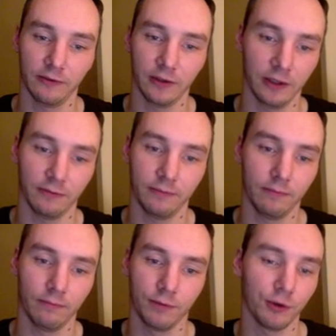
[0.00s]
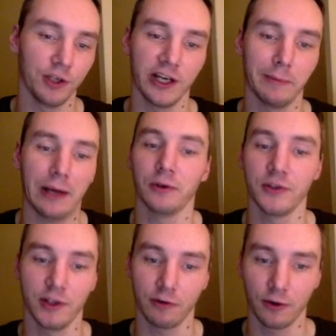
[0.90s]
if screen shake amount is
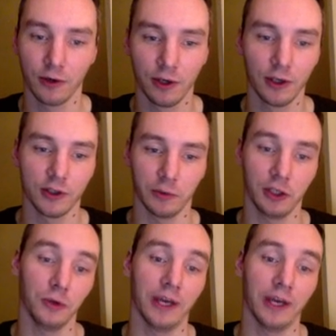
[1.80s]
0. So we can do that